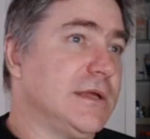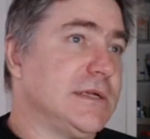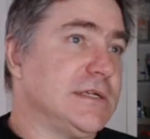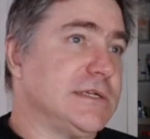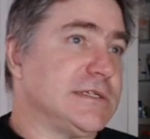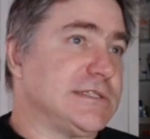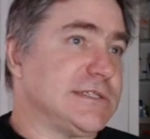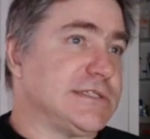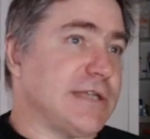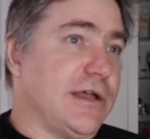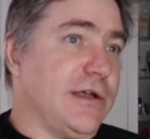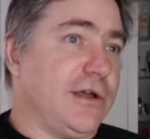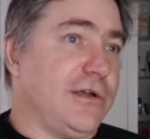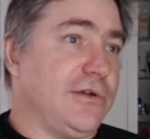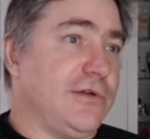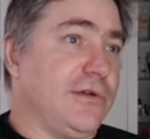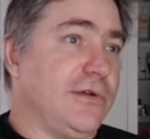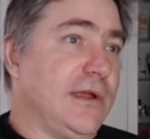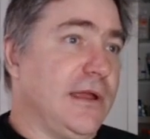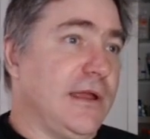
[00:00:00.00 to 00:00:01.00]

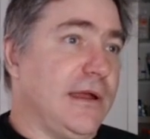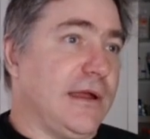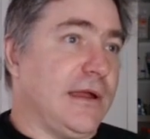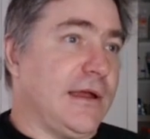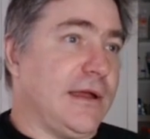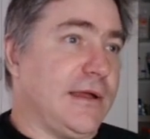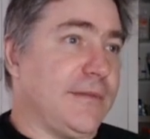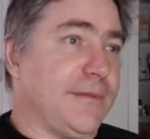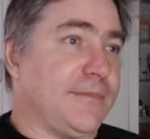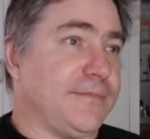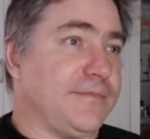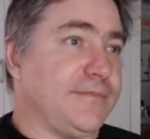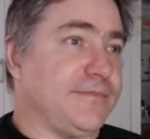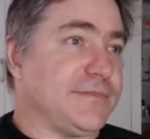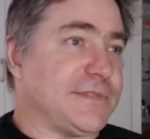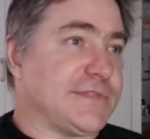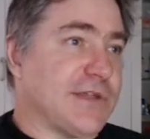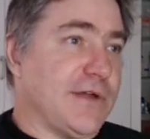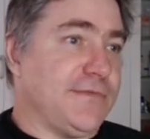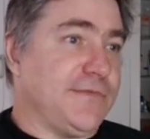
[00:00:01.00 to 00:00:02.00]
So
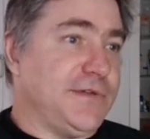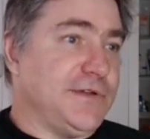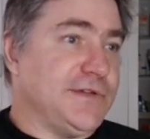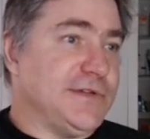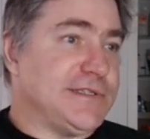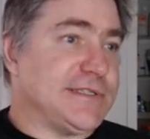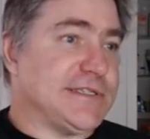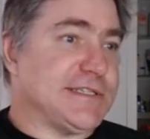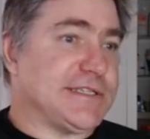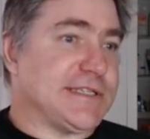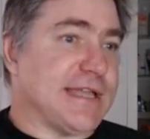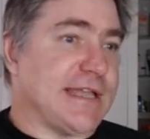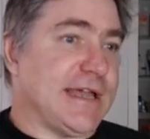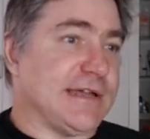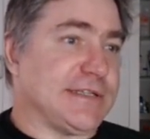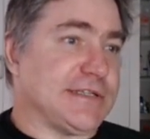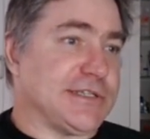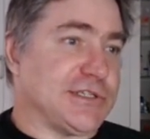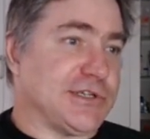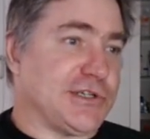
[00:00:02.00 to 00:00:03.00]
I've used this
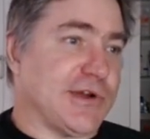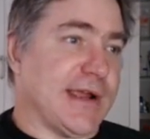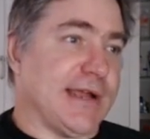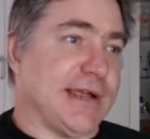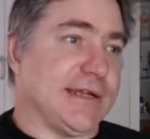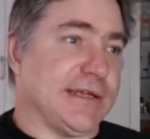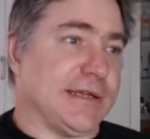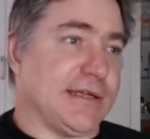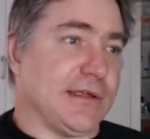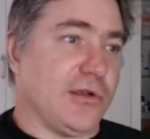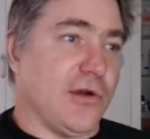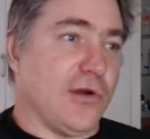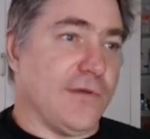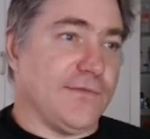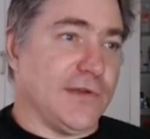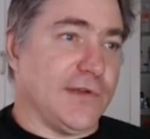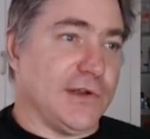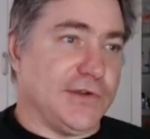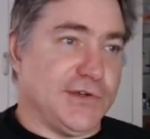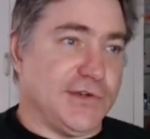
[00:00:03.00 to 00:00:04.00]
now to train a
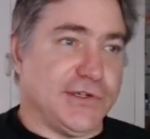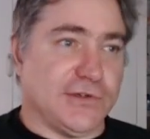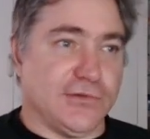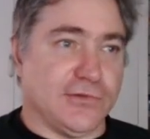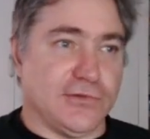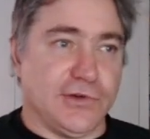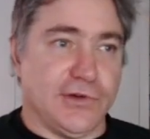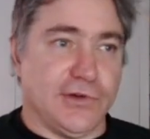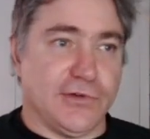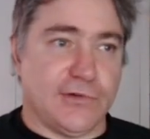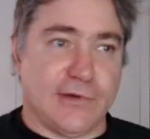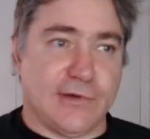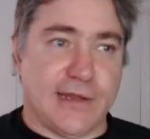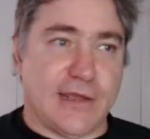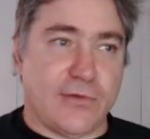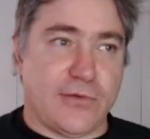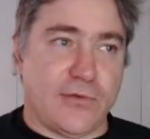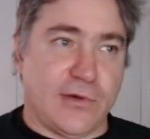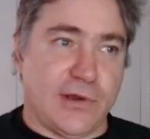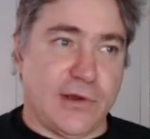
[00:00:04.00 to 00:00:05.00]
convolutional neural
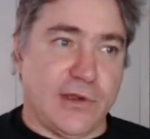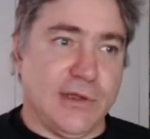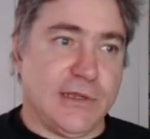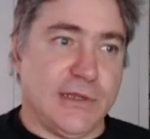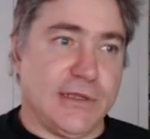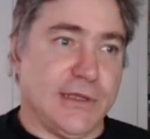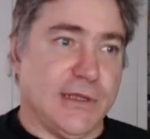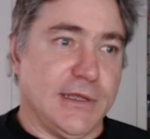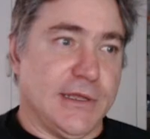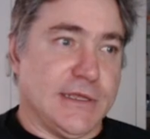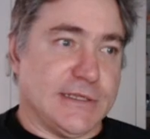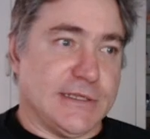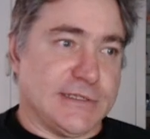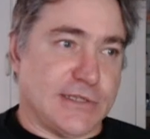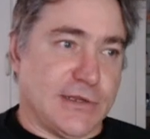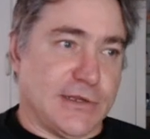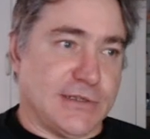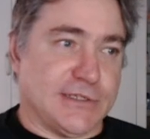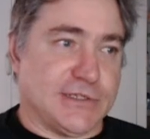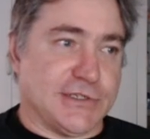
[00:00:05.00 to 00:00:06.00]
network.
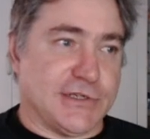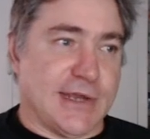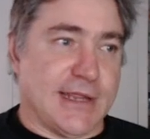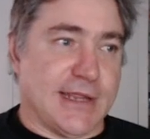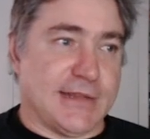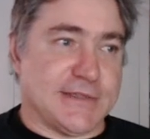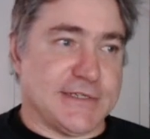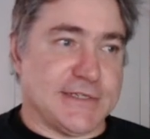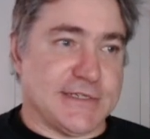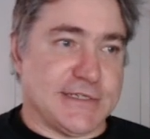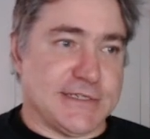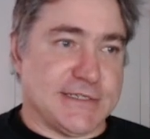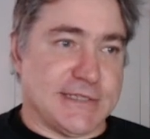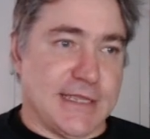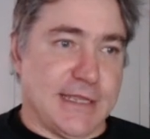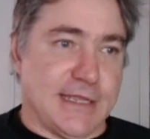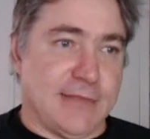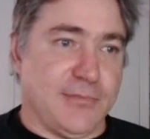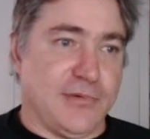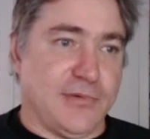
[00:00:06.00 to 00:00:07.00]
So to train, this is
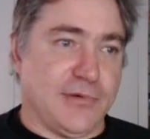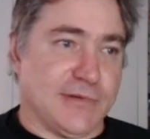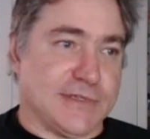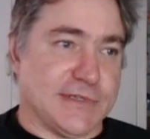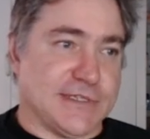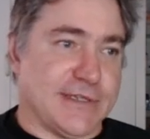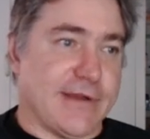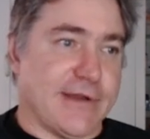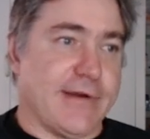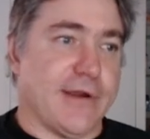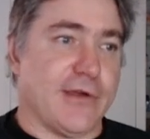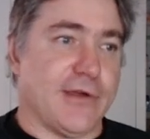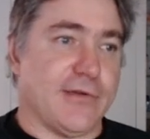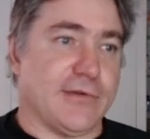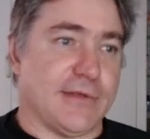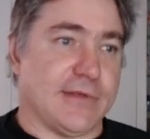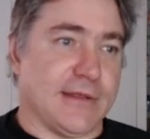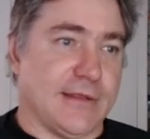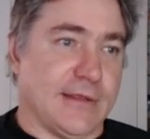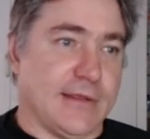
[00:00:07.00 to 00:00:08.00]
the input, the
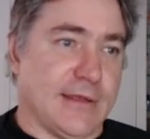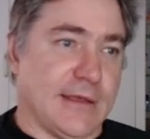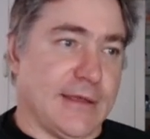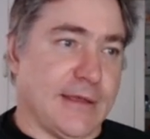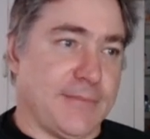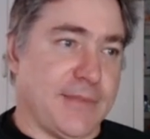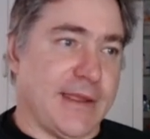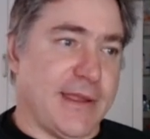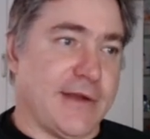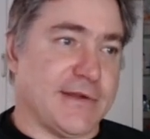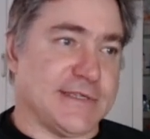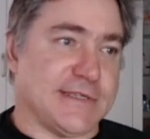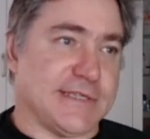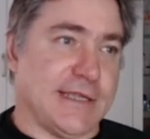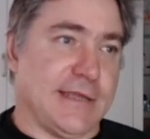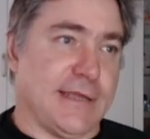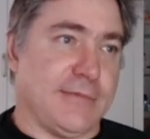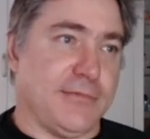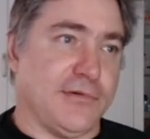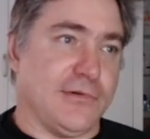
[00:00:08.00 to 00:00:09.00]
stereo pair is
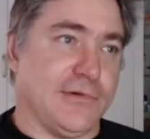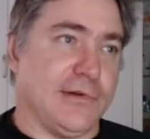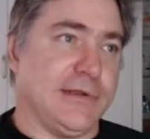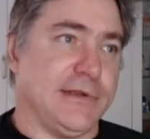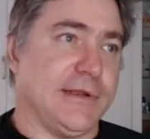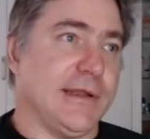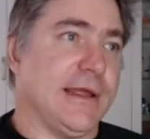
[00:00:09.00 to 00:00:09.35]
the input,